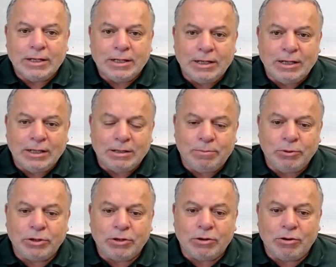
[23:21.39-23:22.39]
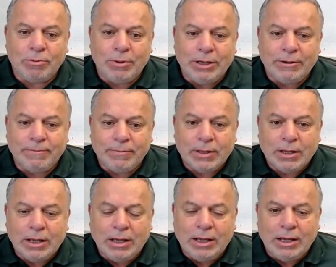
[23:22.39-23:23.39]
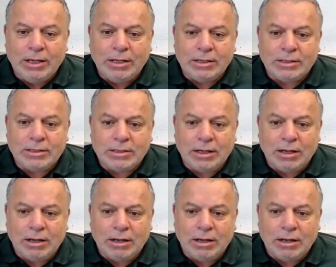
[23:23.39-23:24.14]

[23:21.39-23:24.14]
the blue economy is